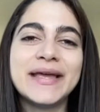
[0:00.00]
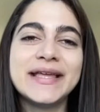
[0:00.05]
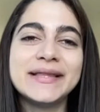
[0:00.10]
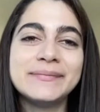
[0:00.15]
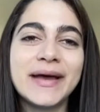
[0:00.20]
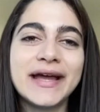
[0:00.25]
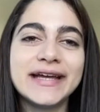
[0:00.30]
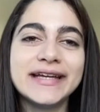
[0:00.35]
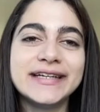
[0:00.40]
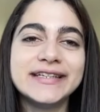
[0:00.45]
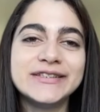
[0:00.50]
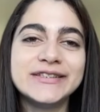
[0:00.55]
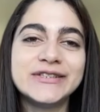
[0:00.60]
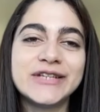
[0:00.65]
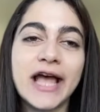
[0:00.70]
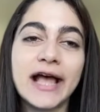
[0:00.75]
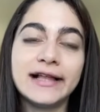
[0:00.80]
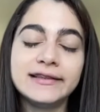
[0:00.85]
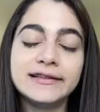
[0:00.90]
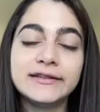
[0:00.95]
It's my
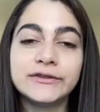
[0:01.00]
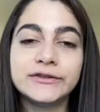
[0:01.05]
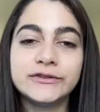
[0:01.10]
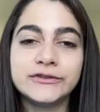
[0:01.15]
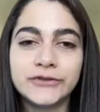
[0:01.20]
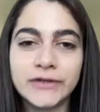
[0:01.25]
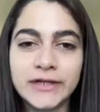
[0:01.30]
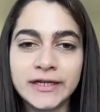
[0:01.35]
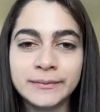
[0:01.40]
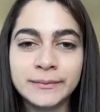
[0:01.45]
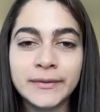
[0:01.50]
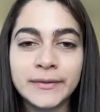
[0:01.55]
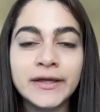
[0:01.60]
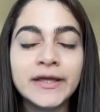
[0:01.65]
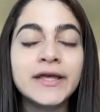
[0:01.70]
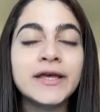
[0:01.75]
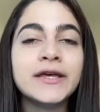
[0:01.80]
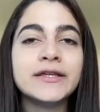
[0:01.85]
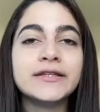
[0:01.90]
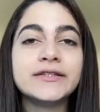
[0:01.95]
childhood dream
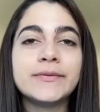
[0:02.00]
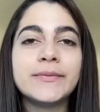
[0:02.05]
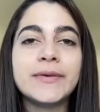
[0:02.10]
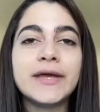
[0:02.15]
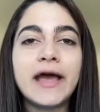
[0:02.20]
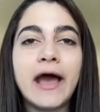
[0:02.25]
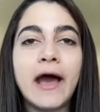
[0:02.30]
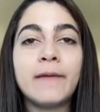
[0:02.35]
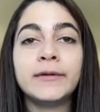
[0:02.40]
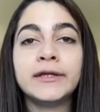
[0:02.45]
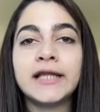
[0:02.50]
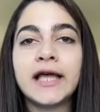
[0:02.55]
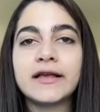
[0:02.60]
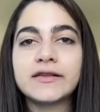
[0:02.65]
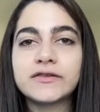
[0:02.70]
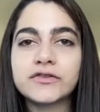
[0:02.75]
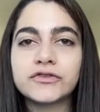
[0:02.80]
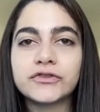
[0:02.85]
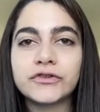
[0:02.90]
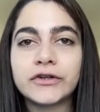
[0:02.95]
to become an
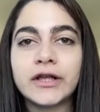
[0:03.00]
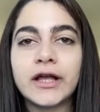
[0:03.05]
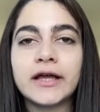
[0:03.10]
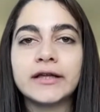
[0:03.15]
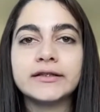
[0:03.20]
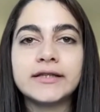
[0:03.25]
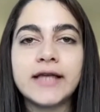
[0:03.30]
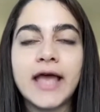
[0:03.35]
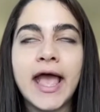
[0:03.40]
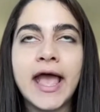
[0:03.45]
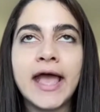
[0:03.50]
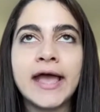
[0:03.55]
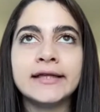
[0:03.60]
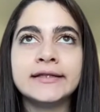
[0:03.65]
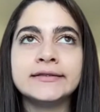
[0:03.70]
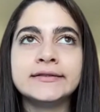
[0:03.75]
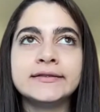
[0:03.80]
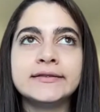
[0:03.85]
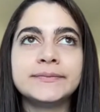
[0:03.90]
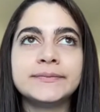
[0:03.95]
astronaut.
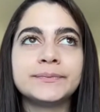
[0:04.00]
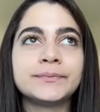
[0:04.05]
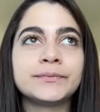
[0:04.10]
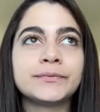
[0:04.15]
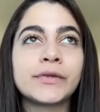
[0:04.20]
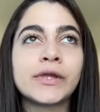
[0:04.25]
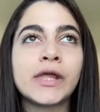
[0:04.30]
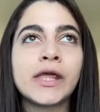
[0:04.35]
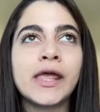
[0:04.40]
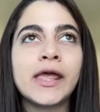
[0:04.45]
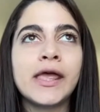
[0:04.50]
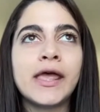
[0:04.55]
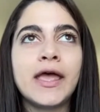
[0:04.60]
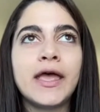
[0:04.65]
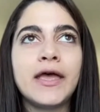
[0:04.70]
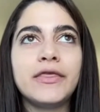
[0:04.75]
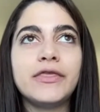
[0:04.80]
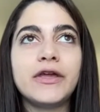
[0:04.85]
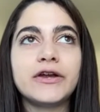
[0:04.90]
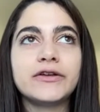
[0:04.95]
And
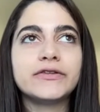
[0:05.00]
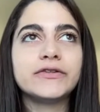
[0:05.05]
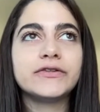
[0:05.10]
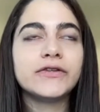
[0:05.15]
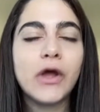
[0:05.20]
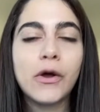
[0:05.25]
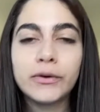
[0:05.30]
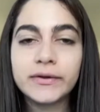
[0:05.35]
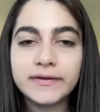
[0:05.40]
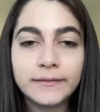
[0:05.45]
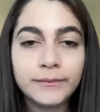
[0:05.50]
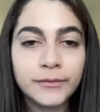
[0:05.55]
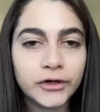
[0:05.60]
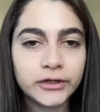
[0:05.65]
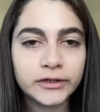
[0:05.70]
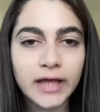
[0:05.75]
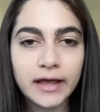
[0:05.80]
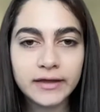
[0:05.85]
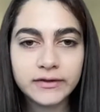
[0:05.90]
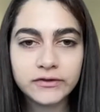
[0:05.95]
there's no
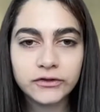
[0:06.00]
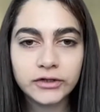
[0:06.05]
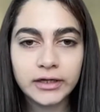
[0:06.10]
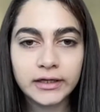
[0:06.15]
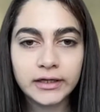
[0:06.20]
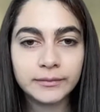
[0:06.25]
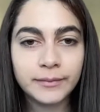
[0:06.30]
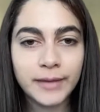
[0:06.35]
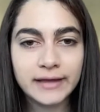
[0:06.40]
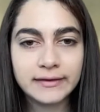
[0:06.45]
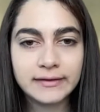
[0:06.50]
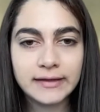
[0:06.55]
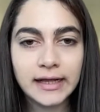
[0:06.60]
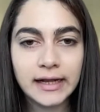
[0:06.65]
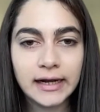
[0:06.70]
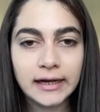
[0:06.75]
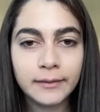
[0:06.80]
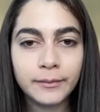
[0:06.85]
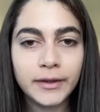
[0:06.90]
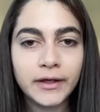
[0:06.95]
Cypriot astronaut,
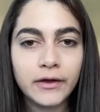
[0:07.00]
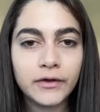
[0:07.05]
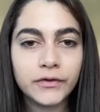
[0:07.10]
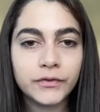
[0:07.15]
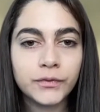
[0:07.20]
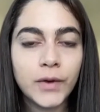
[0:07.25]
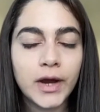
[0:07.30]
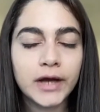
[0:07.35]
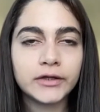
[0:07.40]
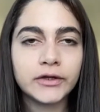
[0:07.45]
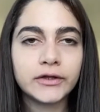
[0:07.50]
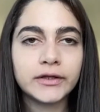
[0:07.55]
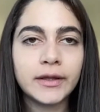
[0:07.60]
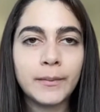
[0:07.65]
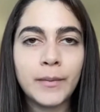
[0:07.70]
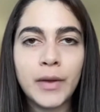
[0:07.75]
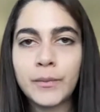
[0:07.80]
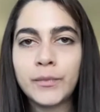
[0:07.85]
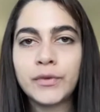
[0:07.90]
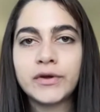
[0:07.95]
basically, because we're not a
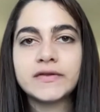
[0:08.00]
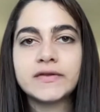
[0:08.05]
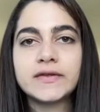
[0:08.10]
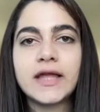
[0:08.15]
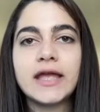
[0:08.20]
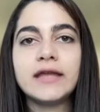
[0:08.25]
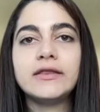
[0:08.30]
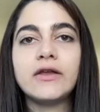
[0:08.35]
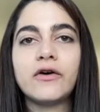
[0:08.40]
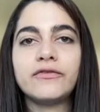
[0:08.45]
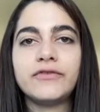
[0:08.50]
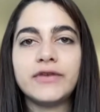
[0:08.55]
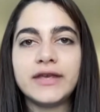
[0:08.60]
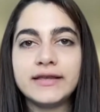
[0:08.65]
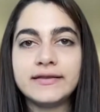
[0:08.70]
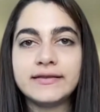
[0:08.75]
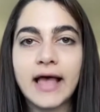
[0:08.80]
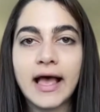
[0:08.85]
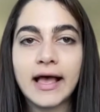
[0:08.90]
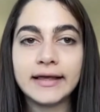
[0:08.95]
member state of
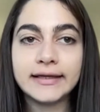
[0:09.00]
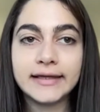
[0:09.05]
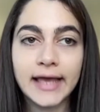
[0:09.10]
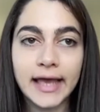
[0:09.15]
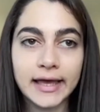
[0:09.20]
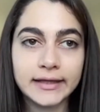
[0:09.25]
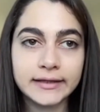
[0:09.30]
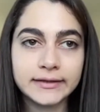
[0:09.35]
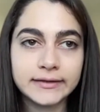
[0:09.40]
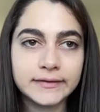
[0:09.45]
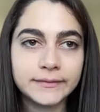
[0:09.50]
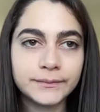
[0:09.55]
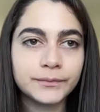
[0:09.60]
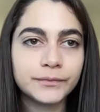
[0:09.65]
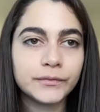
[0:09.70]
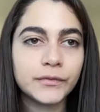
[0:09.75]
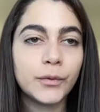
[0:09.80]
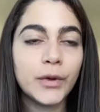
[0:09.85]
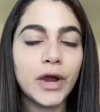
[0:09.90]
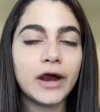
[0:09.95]
ESA yet.
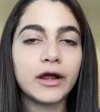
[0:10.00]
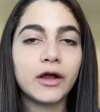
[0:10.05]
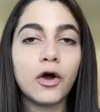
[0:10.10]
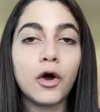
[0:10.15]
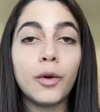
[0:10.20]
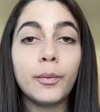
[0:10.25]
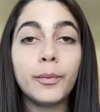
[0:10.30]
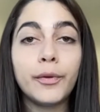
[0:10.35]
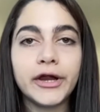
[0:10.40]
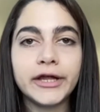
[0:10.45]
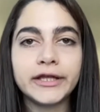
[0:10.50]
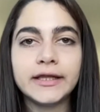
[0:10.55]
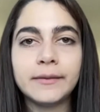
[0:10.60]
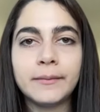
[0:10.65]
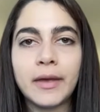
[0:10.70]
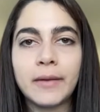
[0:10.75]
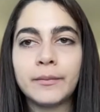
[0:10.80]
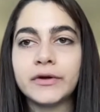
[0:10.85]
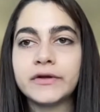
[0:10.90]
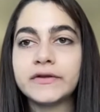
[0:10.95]
We are a
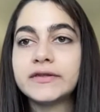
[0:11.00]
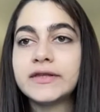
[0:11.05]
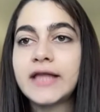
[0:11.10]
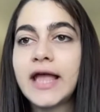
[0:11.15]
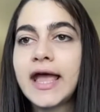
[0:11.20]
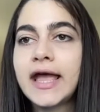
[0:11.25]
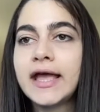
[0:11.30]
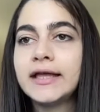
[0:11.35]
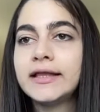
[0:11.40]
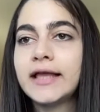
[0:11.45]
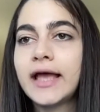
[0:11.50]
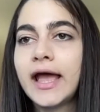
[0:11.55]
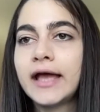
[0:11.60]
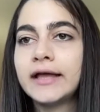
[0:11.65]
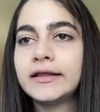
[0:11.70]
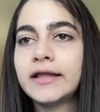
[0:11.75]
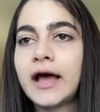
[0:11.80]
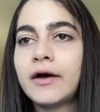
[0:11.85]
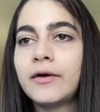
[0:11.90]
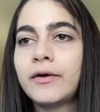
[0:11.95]
cooperating member state,
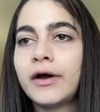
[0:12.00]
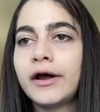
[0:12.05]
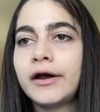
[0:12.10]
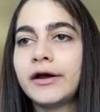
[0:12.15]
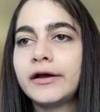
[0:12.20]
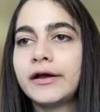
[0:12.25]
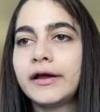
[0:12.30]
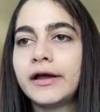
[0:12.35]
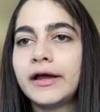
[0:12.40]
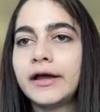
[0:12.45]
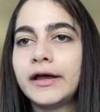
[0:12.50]
and our